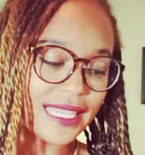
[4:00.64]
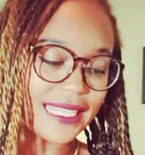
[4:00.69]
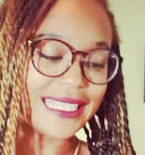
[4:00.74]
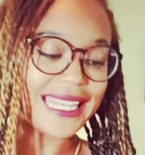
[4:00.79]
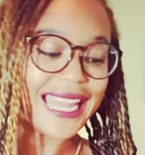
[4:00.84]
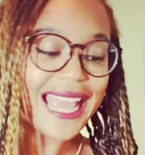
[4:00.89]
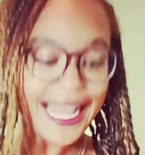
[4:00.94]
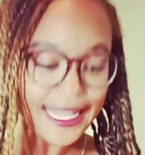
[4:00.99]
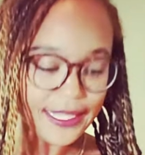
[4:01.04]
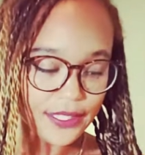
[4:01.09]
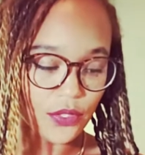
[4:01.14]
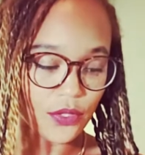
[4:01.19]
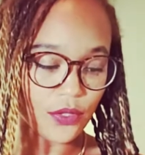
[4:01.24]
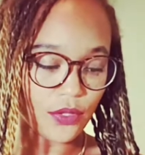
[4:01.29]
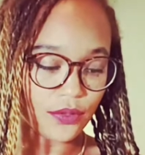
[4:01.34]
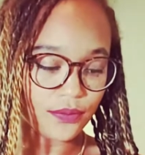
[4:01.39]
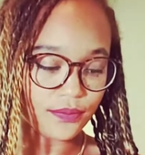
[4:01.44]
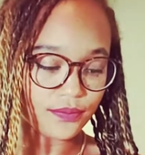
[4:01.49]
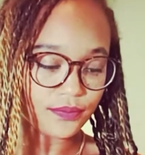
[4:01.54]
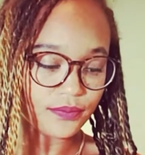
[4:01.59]
like an
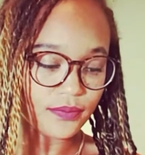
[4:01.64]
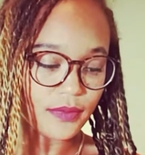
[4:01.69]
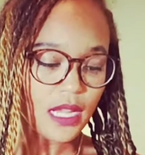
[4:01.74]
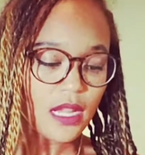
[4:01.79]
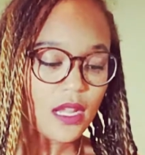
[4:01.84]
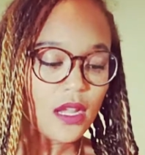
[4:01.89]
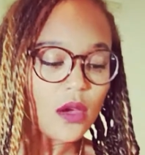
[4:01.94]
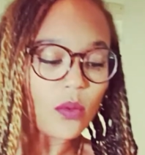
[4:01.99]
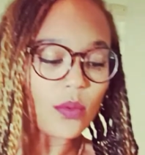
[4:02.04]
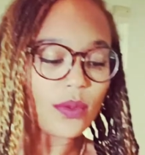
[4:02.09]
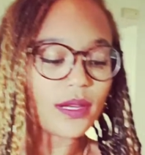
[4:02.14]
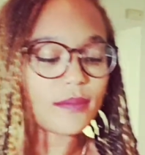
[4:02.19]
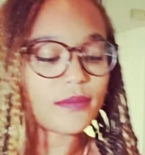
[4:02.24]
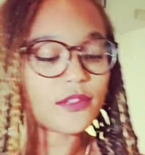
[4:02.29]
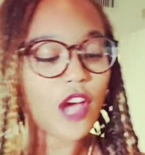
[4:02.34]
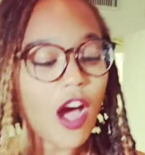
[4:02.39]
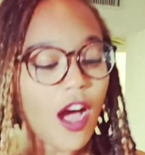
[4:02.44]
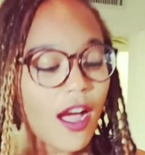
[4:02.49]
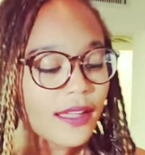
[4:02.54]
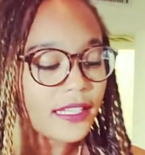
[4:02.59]
asshole, what I'm
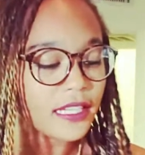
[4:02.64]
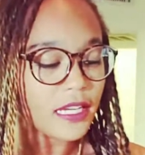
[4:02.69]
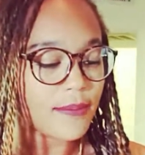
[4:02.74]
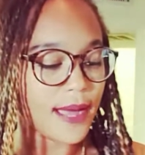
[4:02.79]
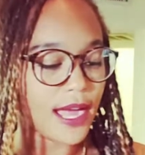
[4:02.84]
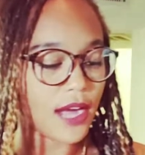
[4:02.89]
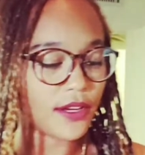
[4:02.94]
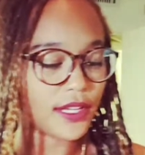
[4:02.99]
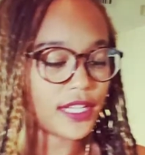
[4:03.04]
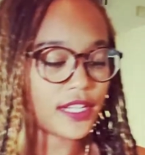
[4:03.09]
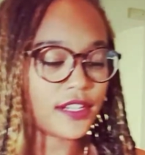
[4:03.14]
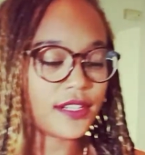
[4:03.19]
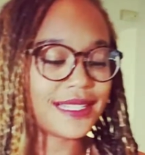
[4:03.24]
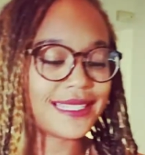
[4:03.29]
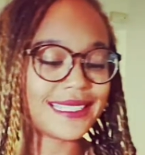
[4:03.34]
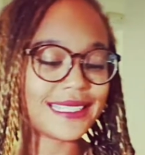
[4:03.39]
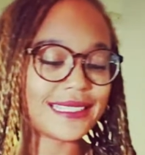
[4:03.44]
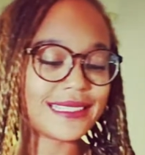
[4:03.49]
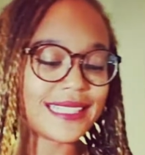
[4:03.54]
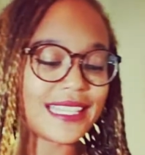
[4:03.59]
talking about here
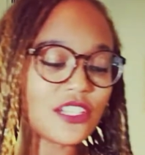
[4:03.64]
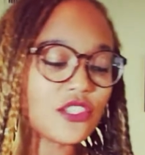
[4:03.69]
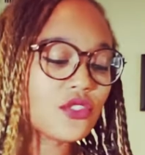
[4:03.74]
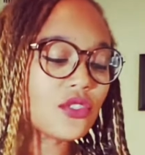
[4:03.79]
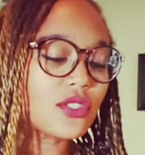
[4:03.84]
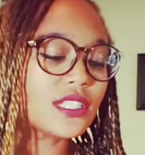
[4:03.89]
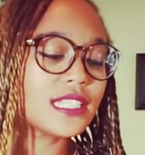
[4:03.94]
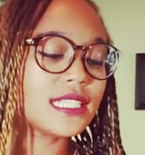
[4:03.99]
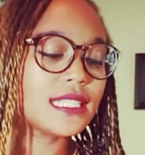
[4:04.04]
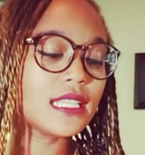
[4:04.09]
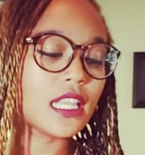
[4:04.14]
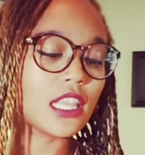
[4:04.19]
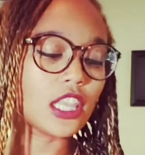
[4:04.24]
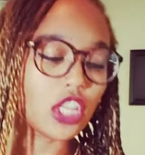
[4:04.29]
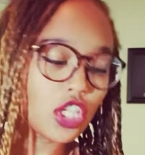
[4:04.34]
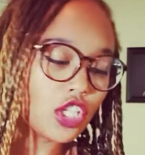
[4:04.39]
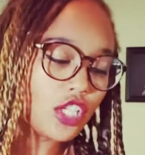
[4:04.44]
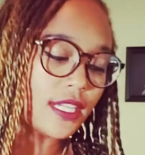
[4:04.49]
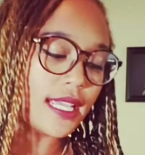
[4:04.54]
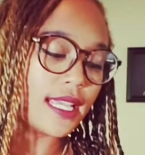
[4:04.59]
is essentially
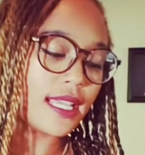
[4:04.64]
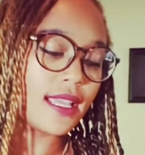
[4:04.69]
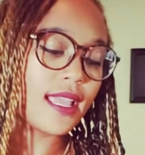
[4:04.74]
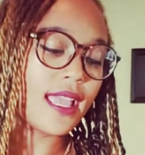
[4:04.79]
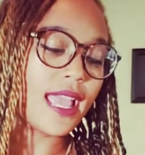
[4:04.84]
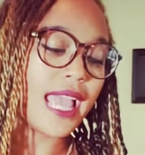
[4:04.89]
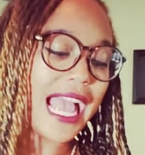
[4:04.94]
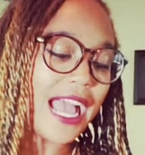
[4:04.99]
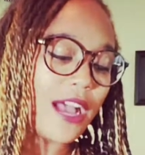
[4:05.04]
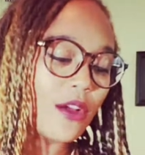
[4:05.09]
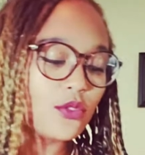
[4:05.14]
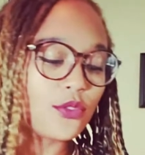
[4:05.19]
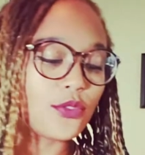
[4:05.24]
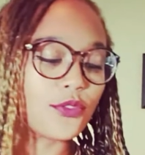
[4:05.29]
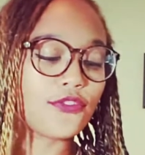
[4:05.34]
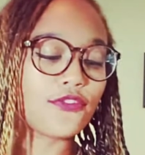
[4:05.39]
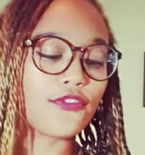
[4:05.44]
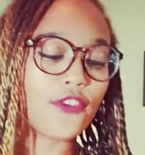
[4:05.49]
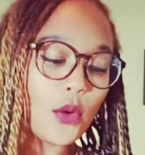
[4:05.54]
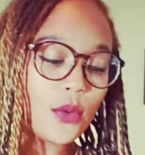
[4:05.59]
learning how to
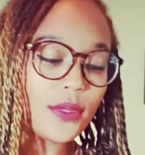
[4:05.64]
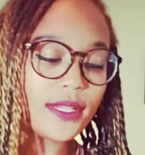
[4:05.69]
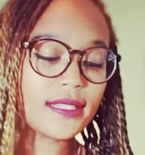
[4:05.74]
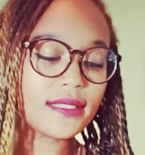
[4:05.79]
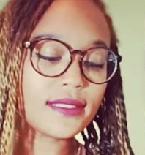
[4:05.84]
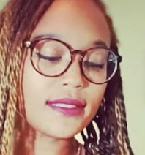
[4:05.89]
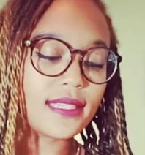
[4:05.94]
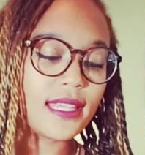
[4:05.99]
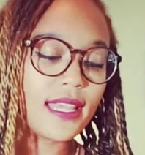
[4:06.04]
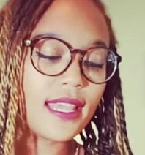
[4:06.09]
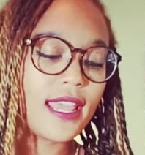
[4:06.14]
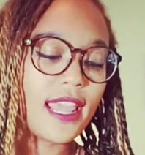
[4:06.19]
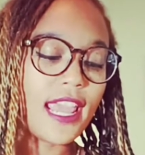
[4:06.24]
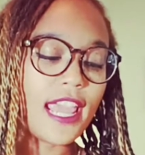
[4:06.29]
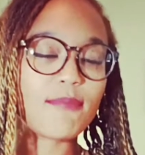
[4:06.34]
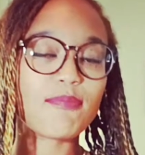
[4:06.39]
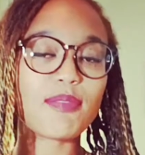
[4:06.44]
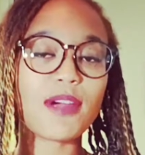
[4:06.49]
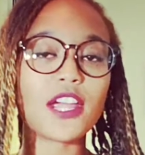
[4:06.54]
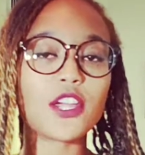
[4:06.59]
focus
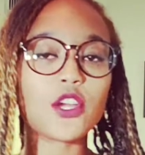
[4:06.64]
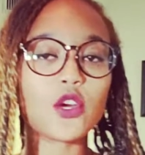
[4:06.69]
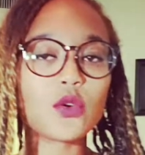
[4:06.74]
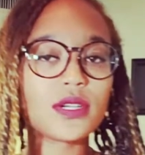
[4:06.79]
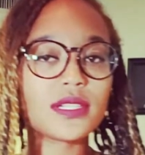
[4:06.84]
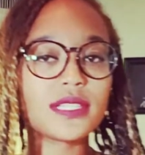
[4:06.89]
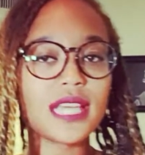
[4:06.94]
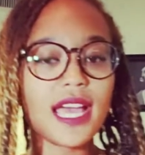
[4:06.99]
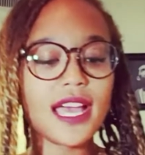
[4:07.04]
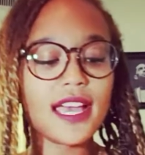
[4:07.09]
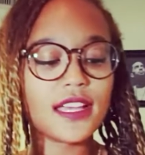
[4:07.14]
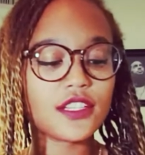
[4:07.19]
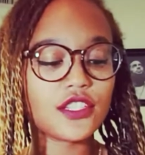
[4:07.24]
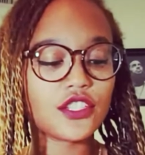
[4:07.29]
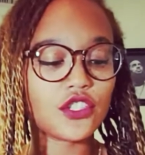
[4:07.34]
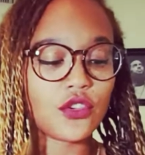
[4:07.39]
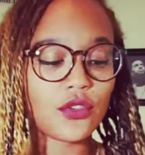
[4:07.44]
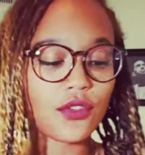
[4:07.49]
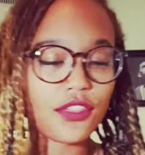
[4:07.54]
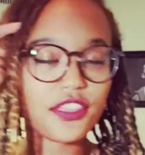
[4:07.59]
and prioritize
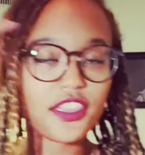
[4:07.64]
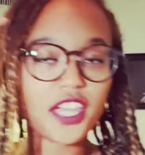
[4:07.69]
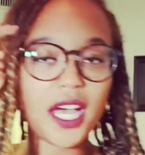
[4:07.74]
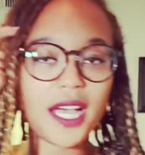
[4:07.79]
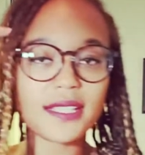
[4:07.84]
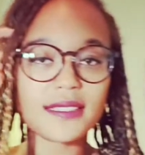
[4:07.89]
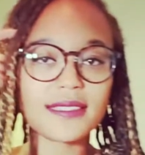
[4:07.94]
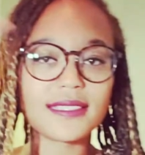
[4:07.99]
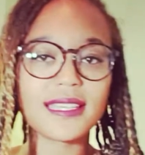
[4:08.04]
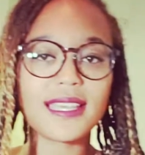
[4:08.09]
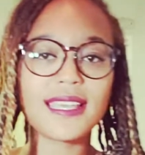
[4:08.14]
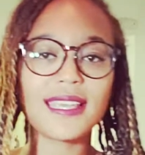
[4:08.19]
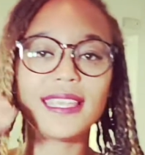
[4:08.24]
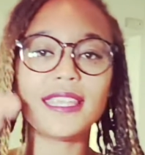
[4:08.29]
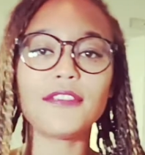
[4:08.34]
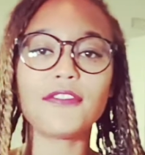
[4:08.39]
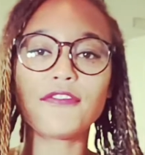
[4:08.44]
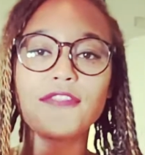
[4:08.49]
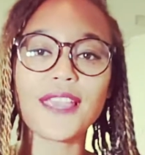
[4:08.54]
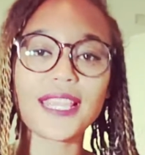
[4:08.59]
your thoughts
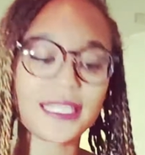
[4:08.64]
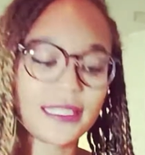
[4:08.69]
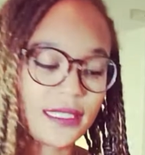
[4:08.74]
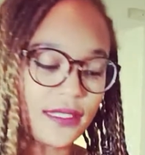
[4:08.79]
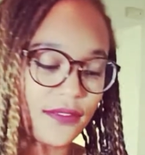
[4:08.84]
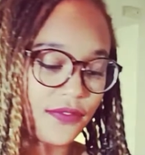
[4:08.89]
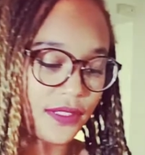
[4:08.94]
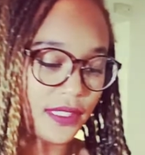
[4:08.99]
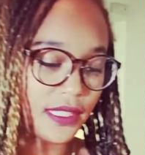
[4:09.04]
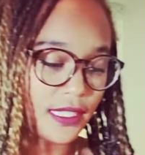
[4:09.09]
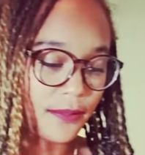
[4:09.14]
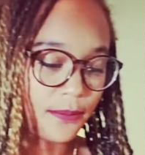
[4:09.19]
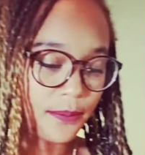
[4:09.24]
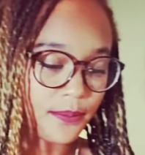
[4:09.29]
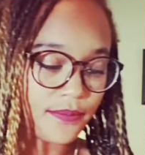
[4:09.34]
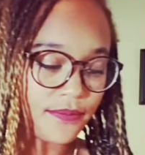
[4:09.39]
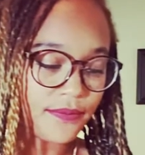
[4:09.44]
effectively.